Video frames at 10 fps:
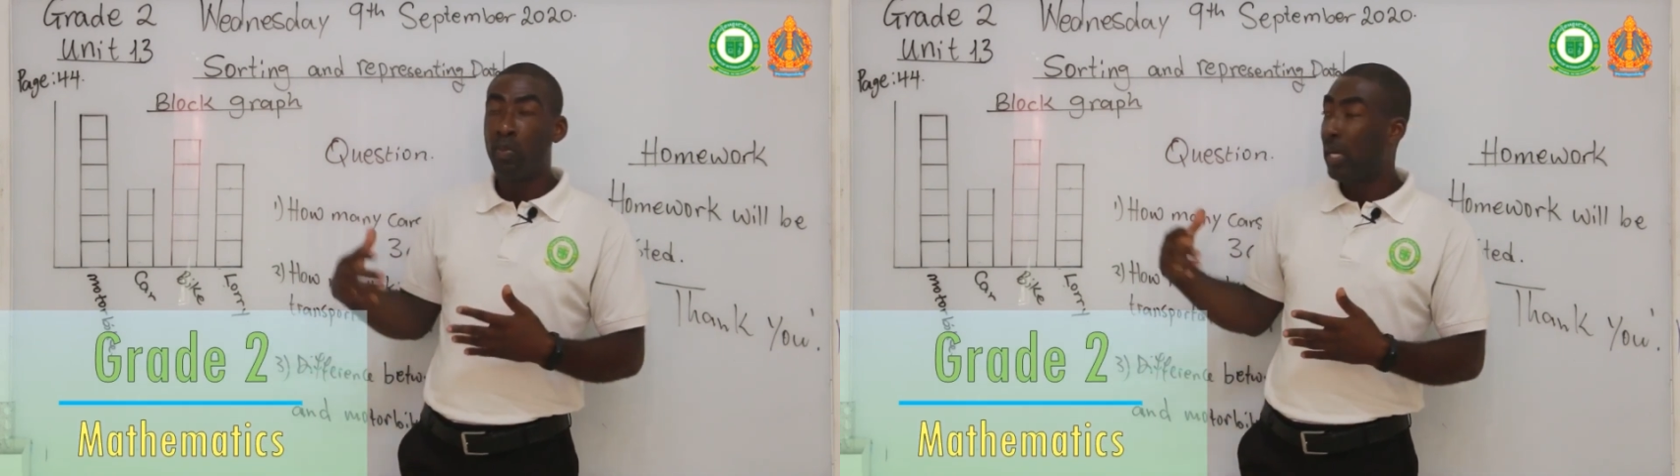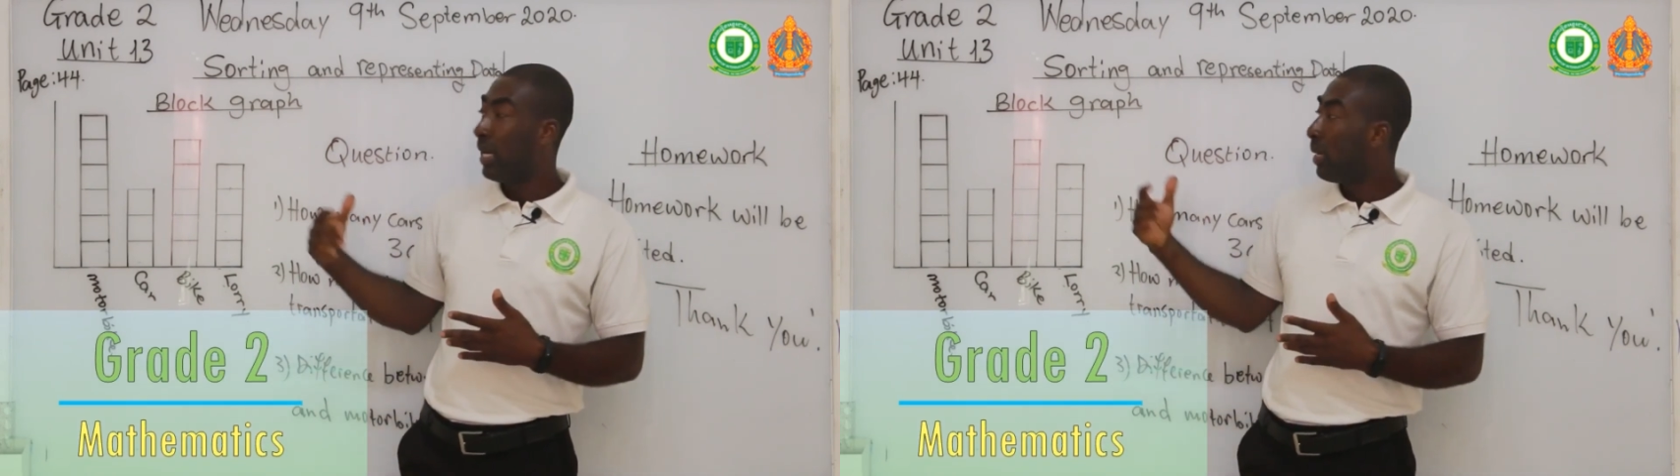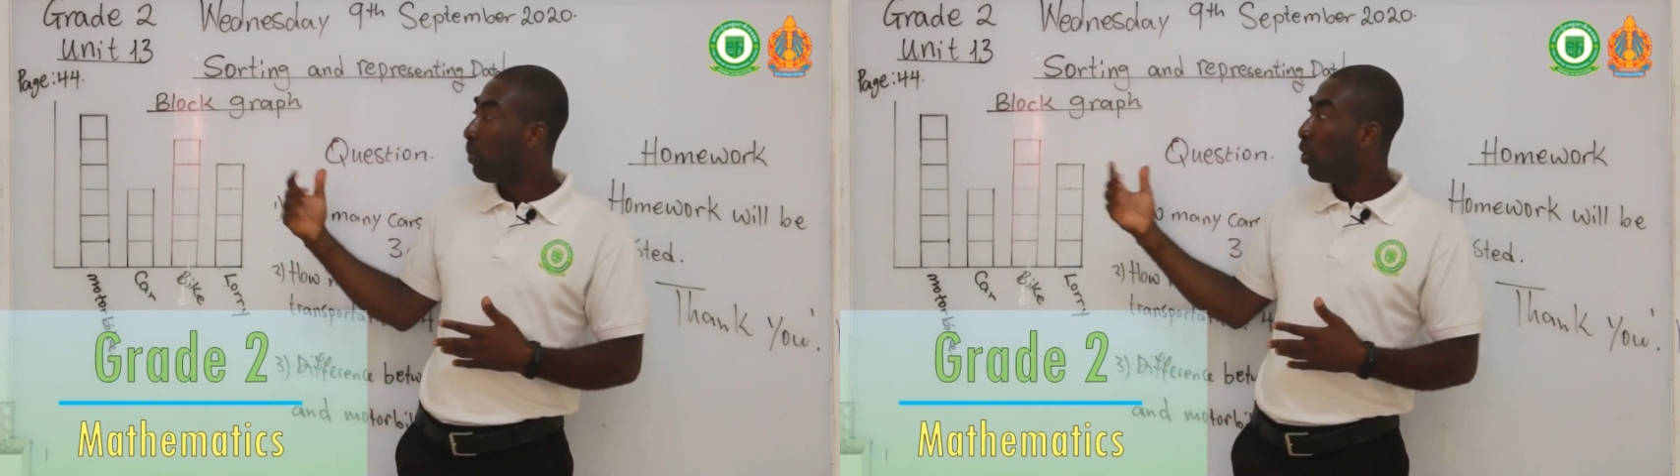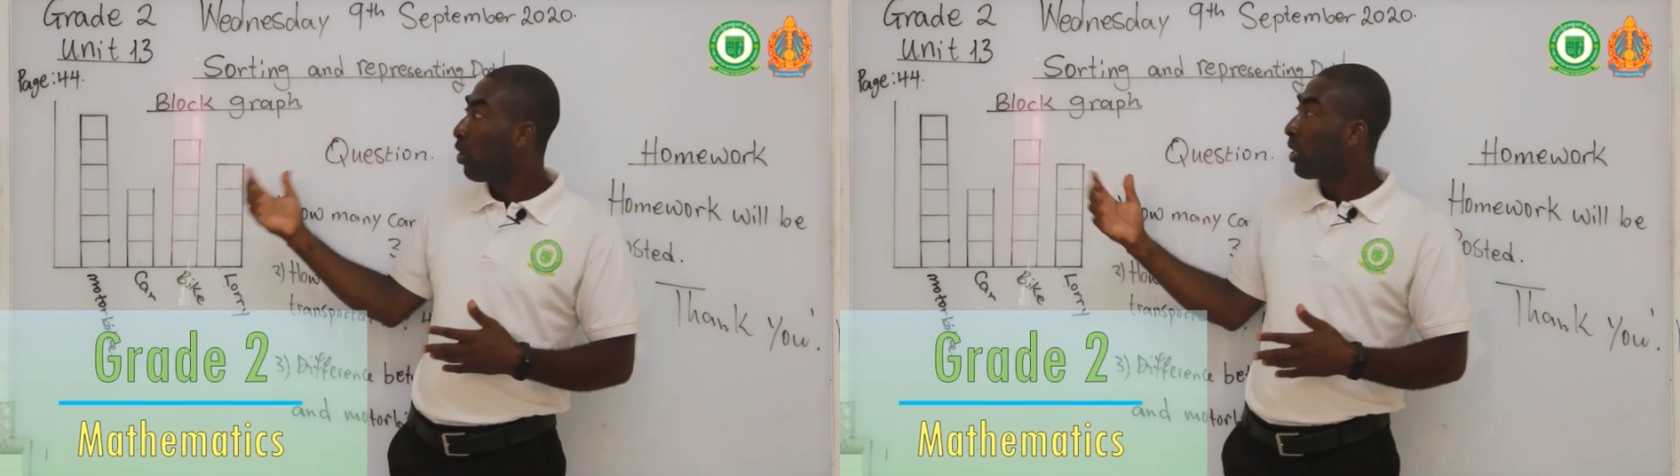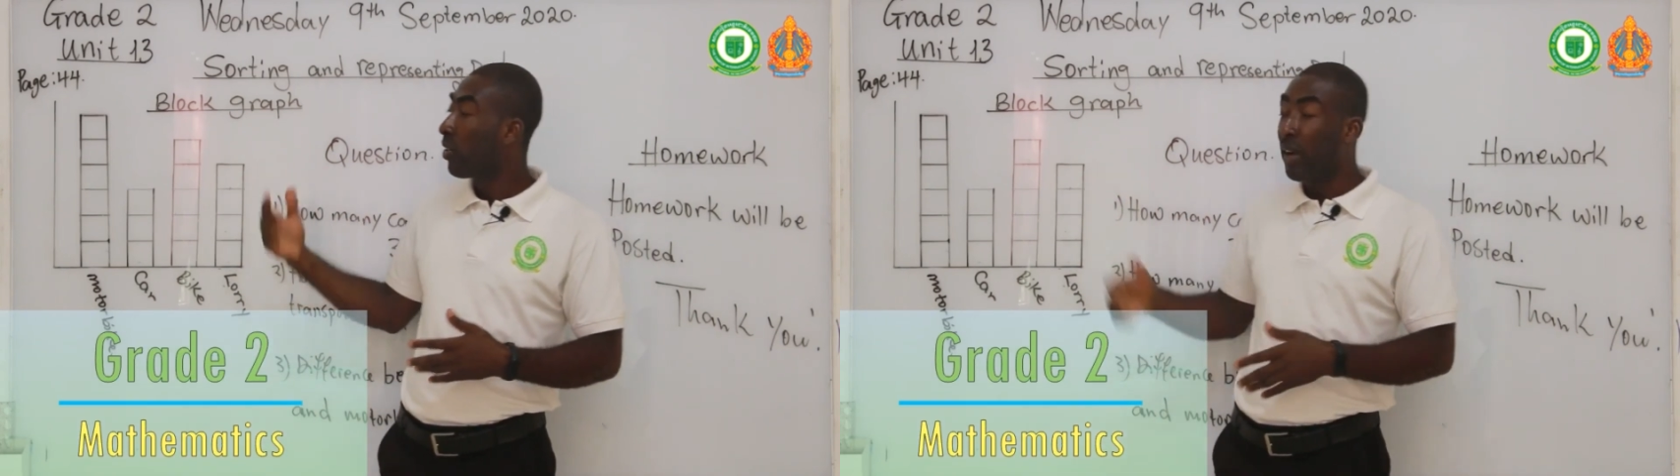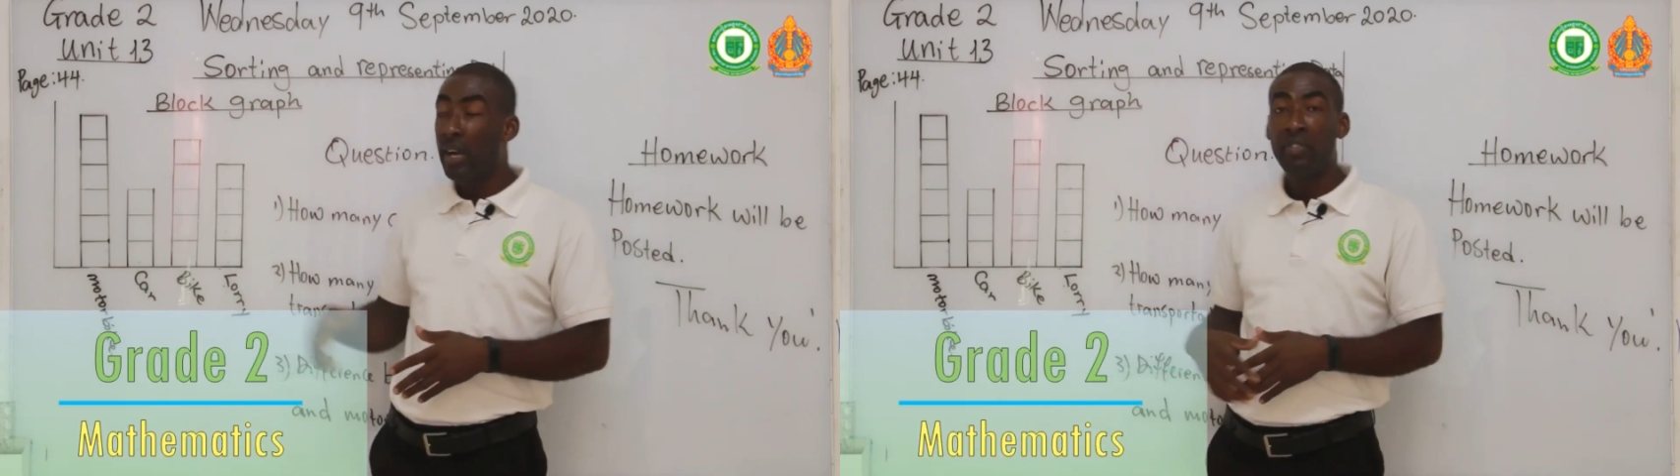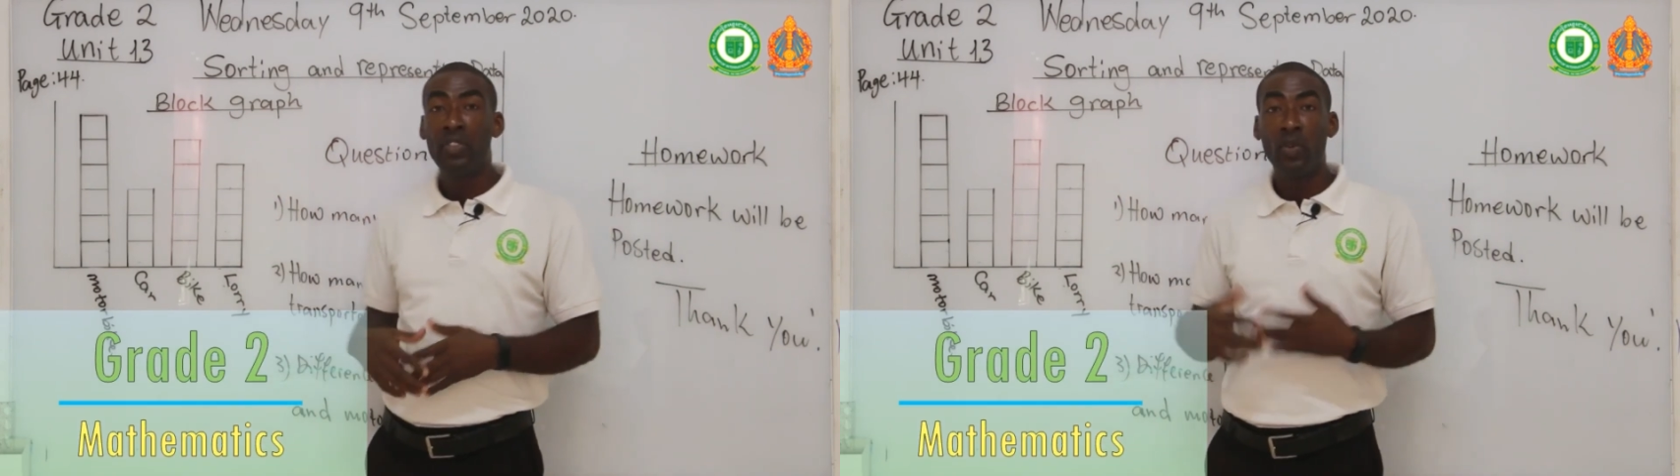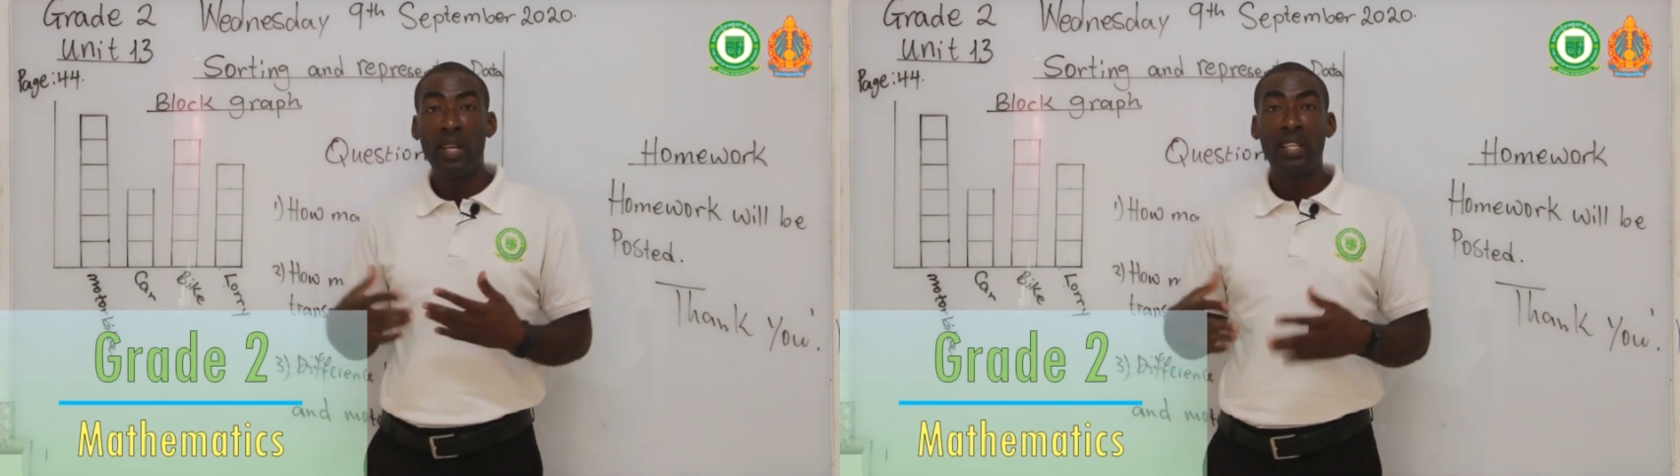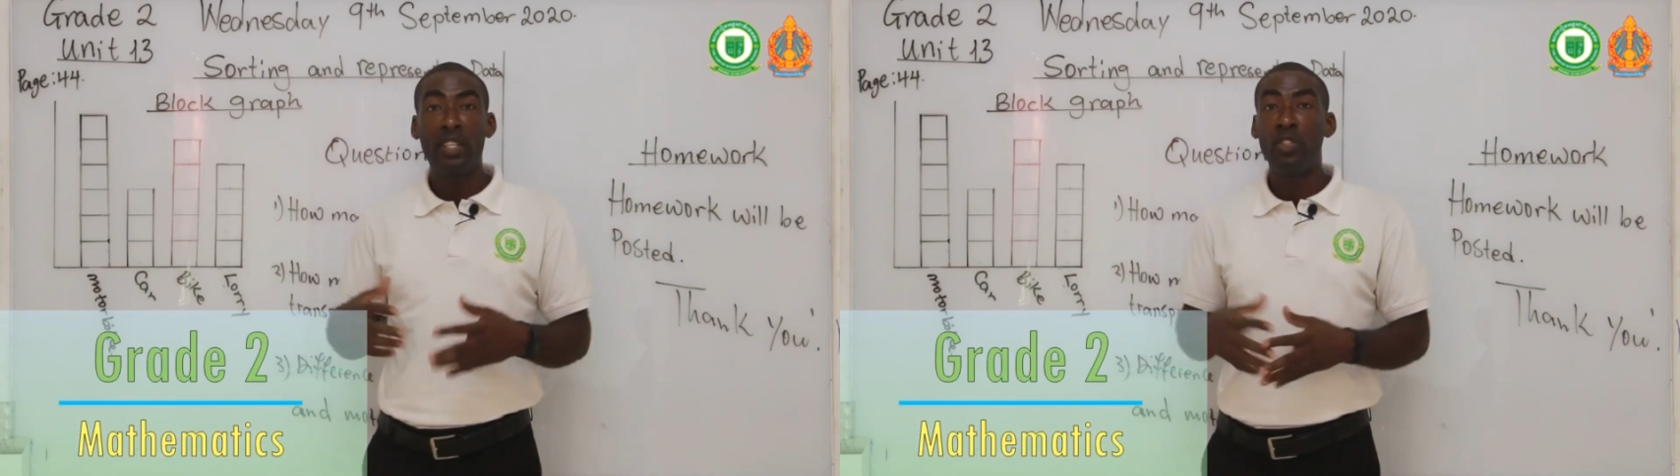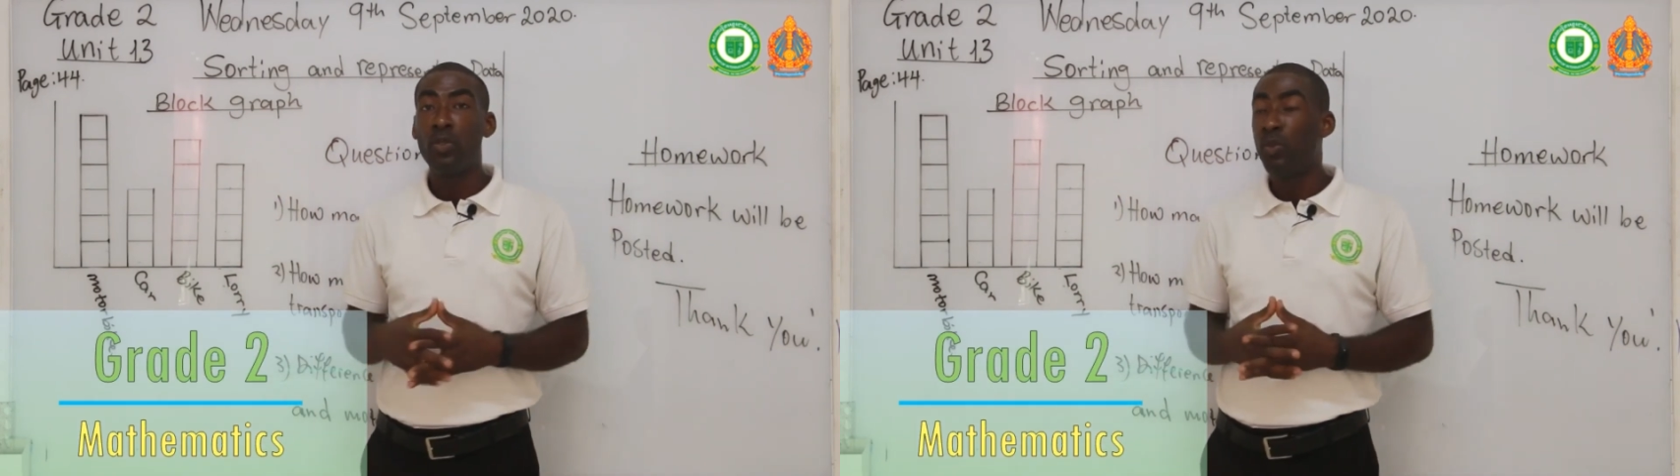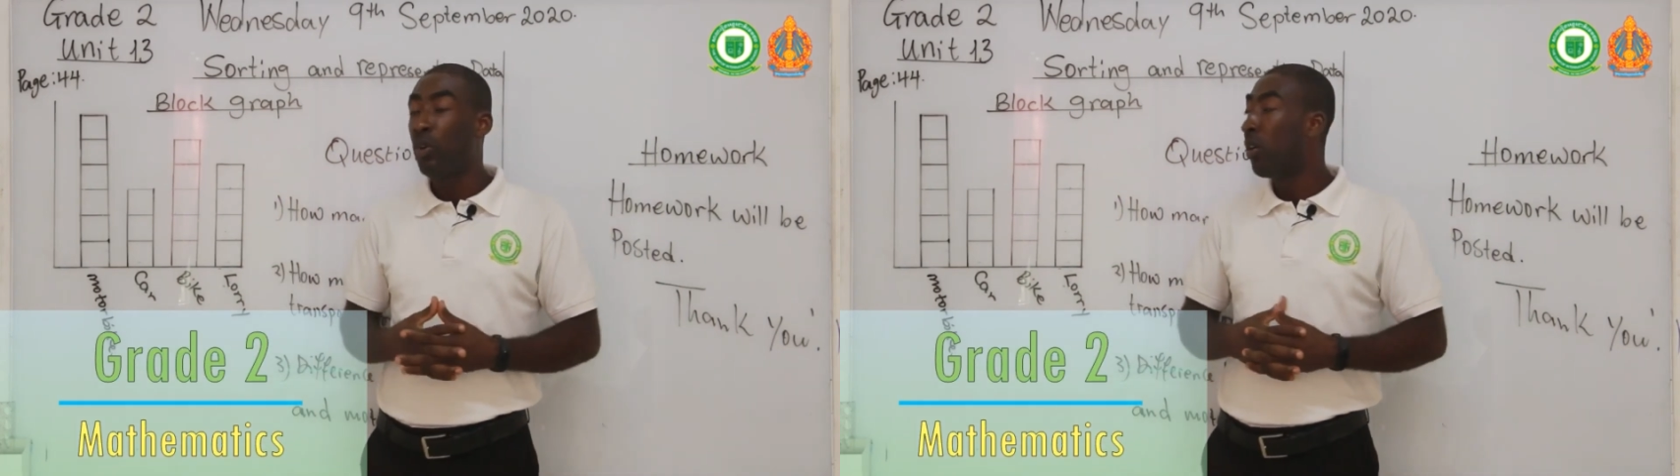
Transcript: block graph so that you